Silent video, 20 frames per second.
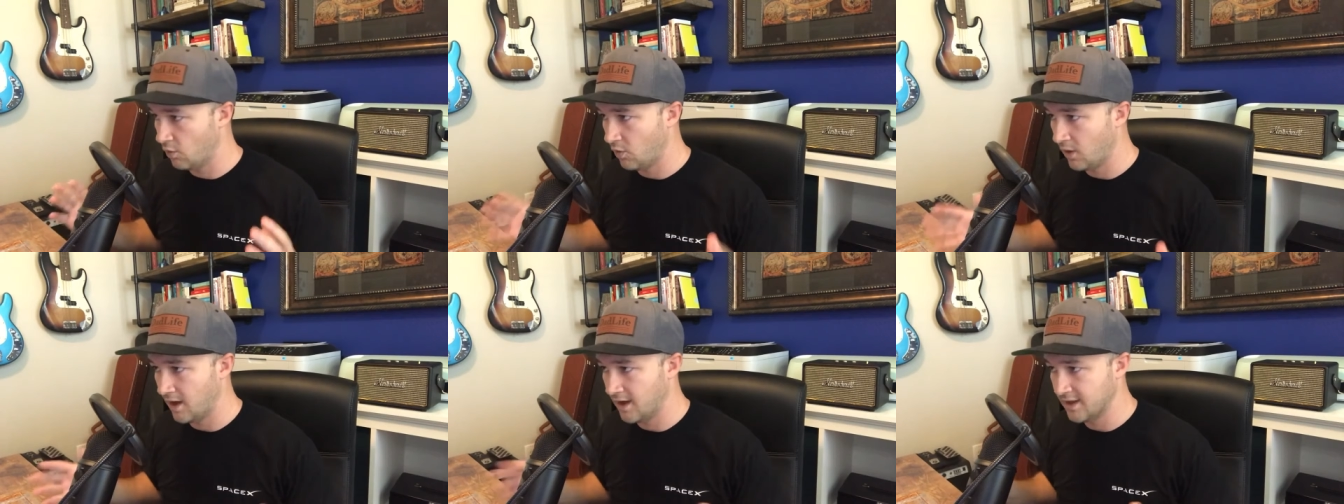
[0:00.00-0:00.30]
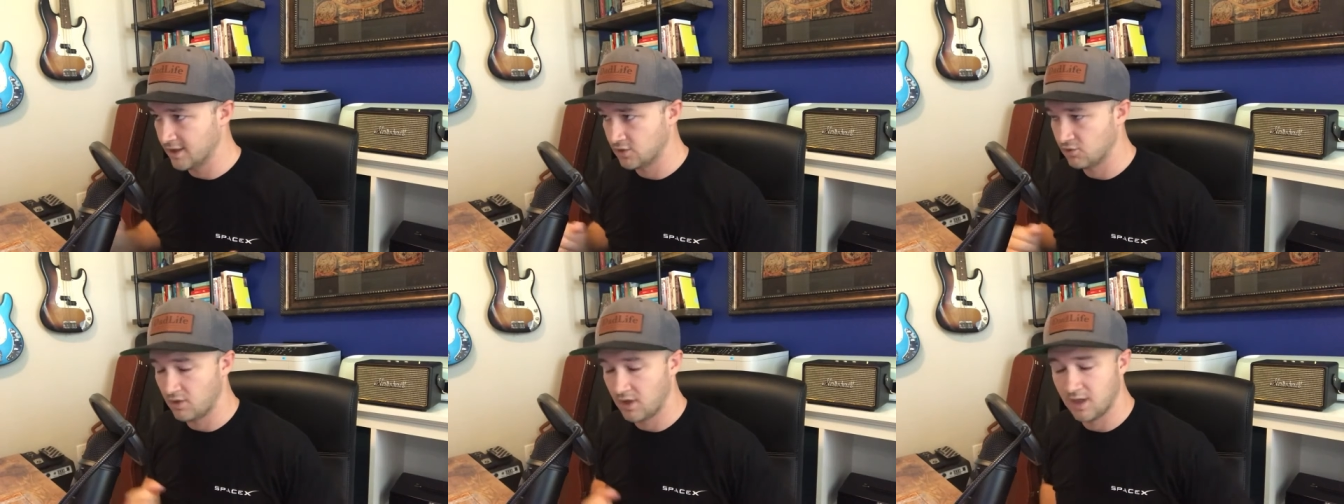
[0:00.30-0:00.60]

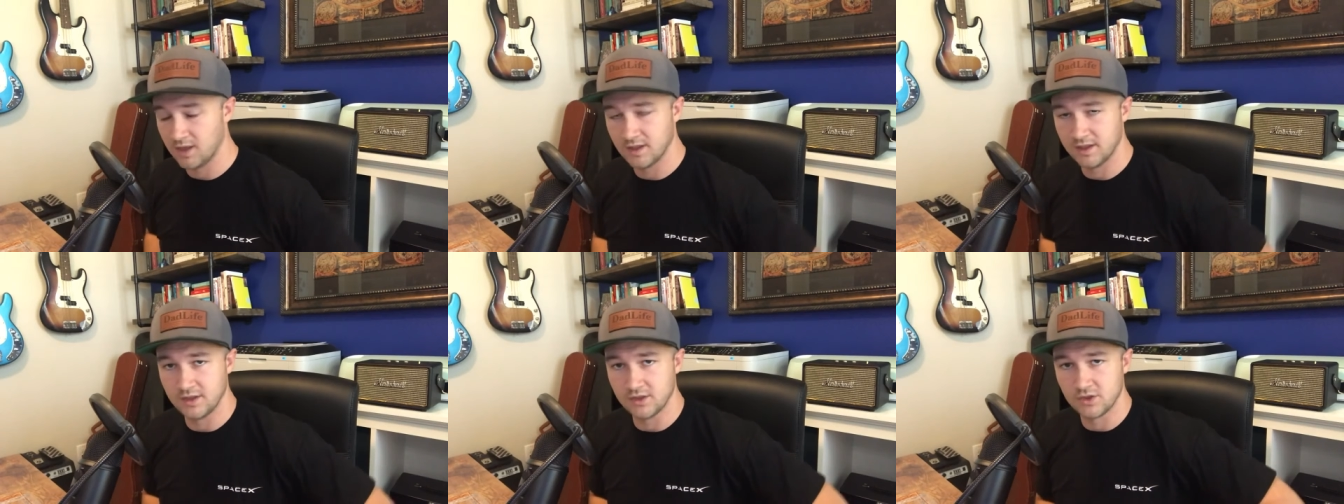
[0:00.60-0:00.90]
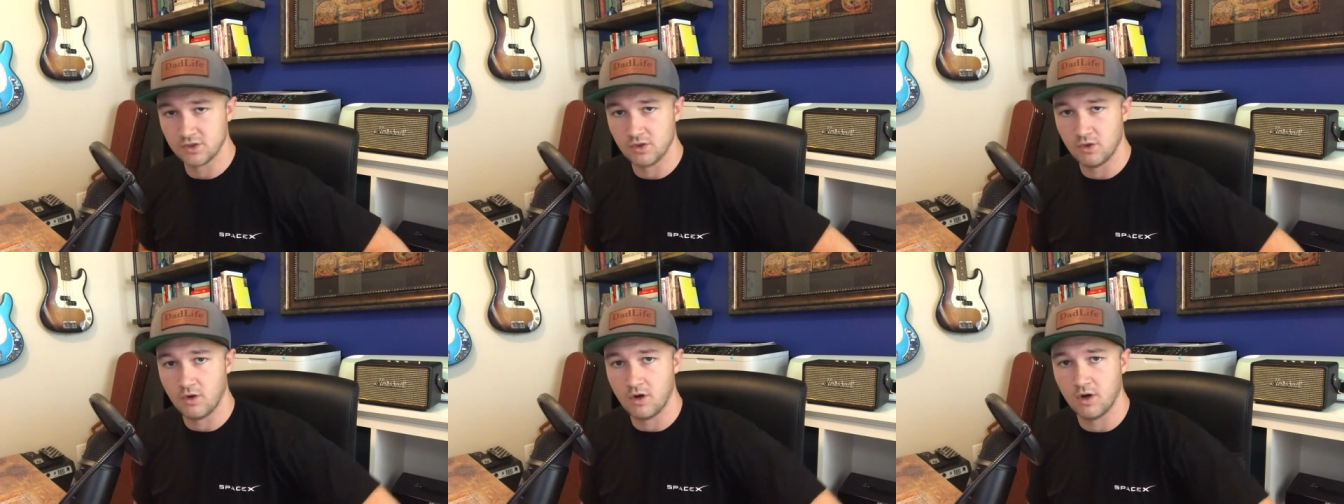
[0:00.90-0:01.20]
why it's
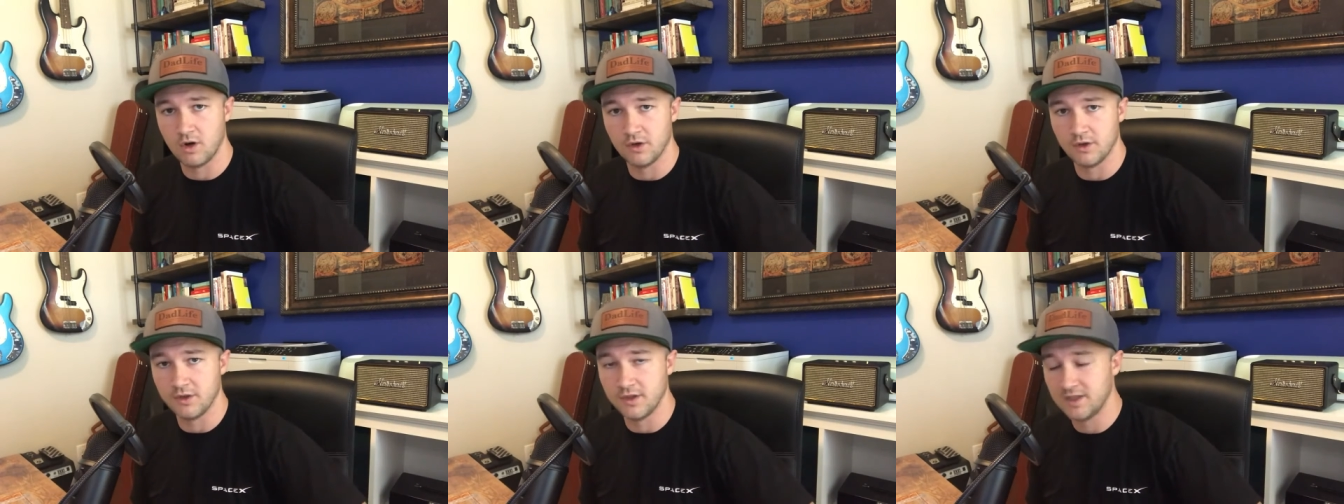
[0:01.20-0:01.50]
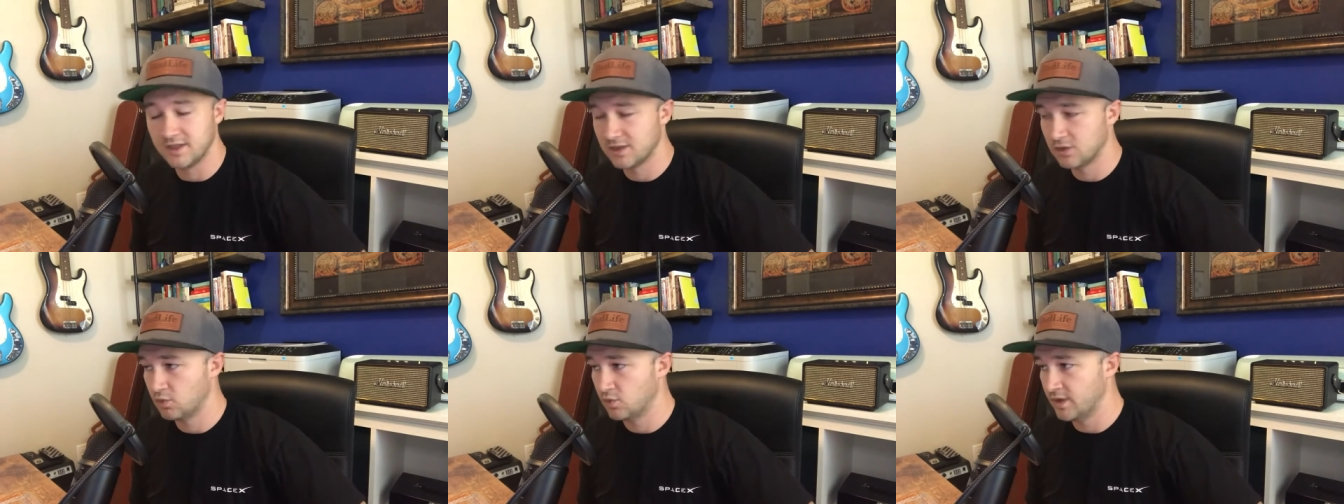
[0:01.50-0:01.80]
rallying so hard
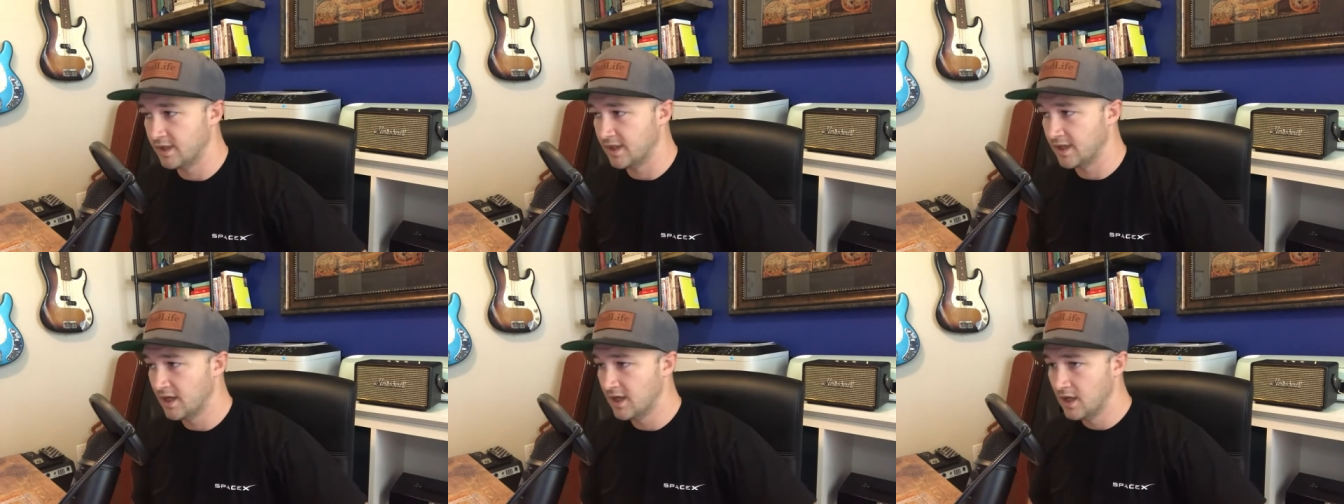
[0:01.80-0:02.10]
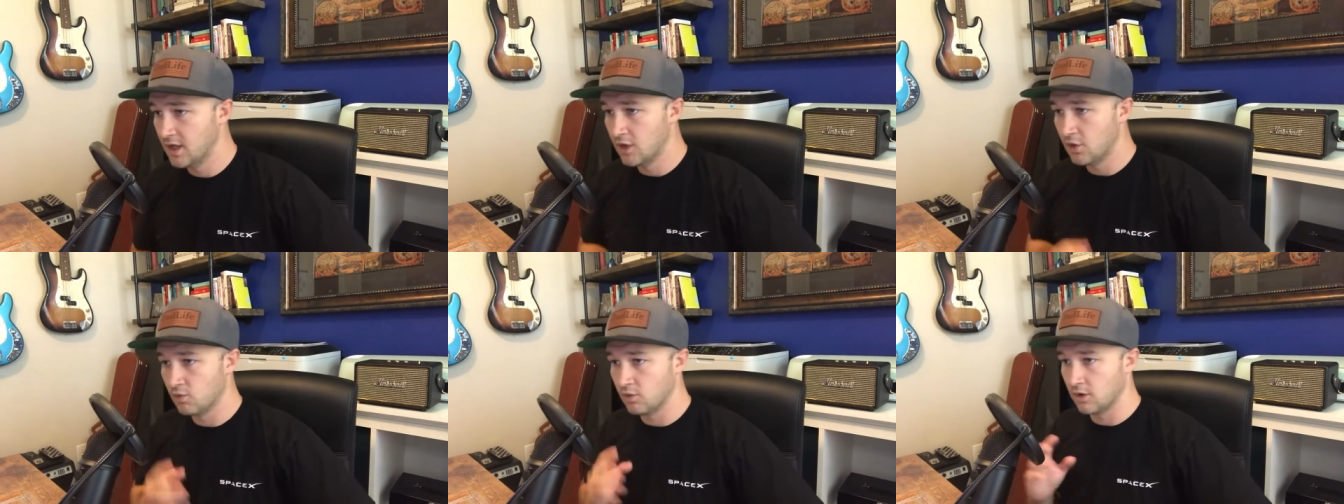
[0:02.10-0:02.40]
this week.
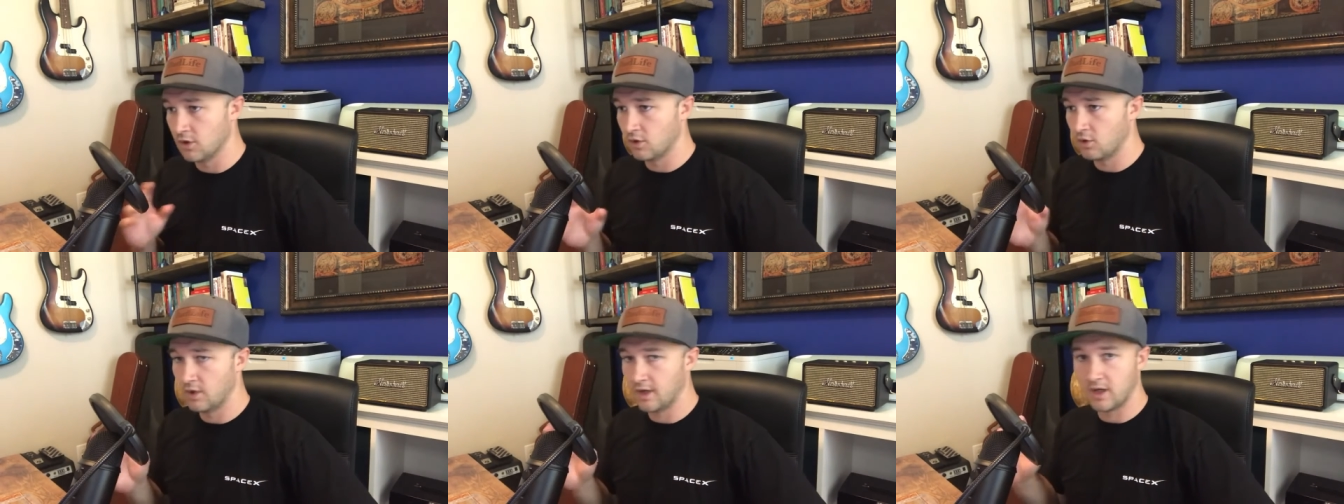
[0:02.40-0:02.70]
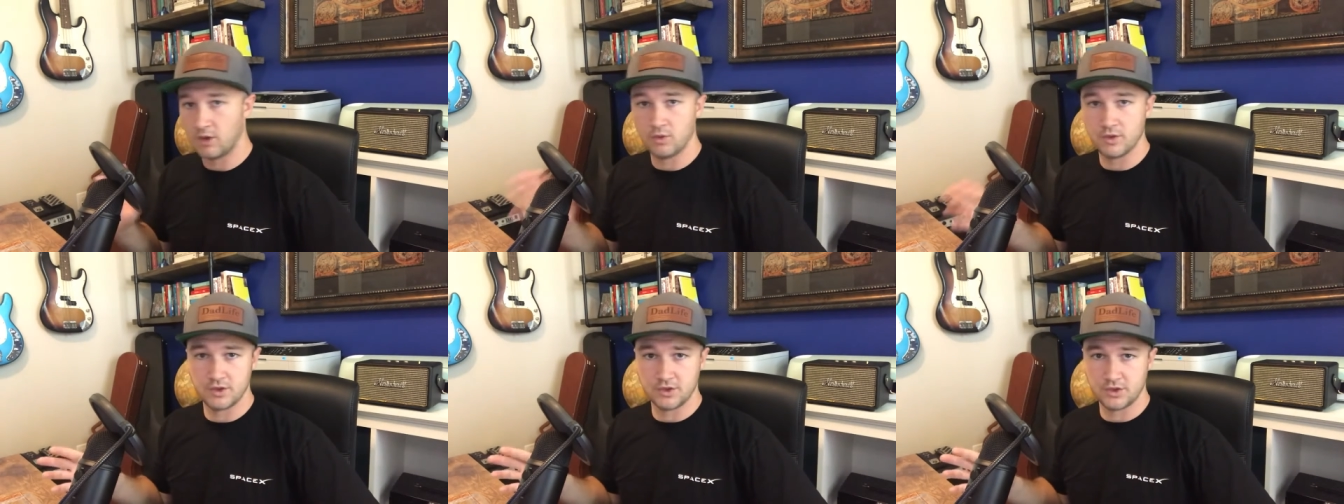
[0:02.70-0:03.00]
Real
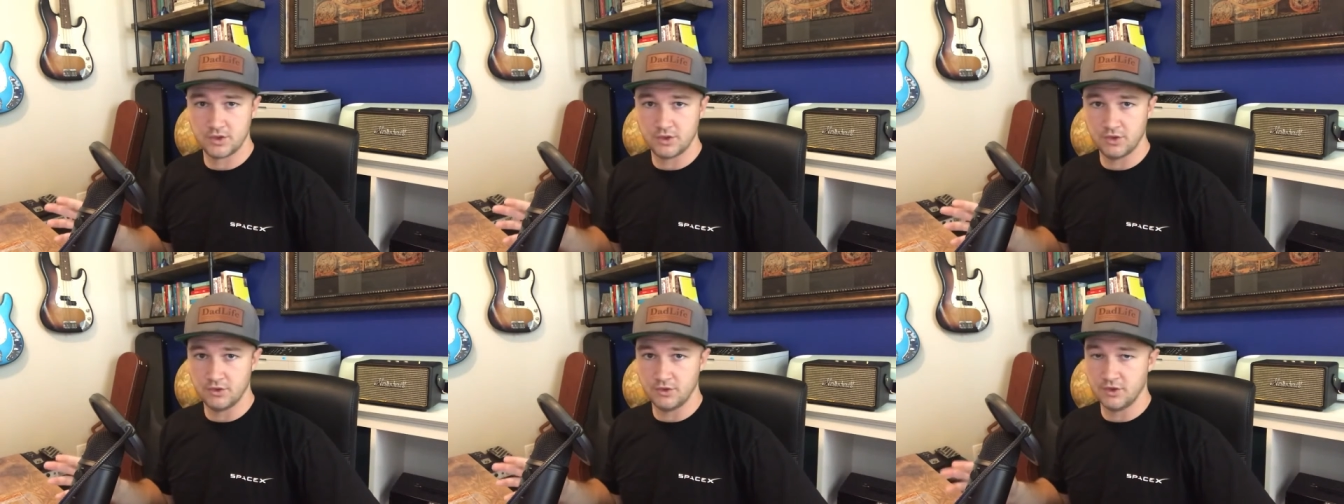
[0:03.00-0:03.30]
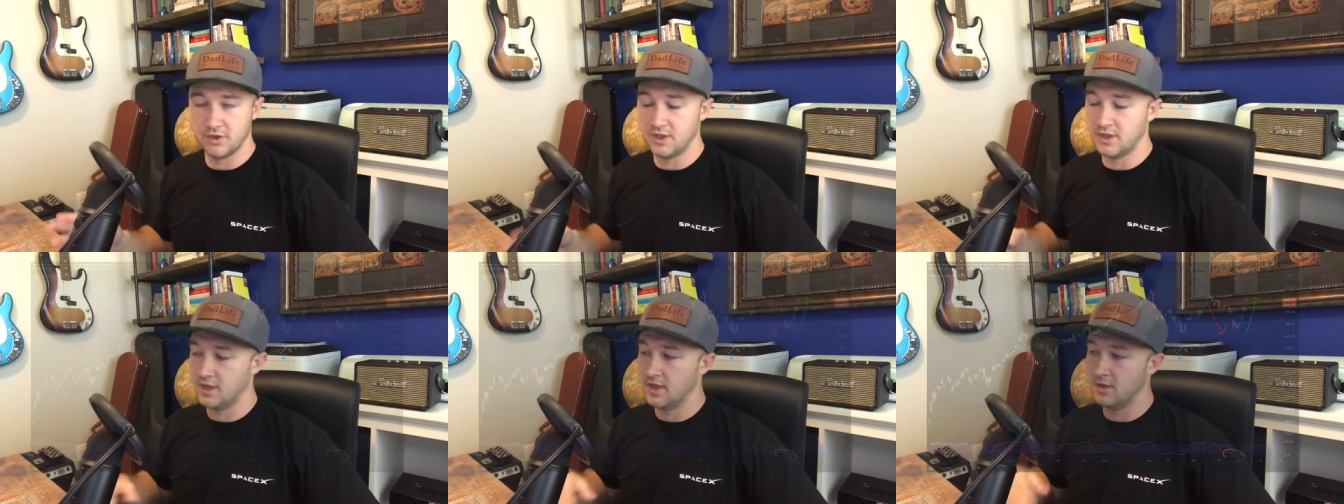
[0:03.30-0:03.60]
quick, I want to show you the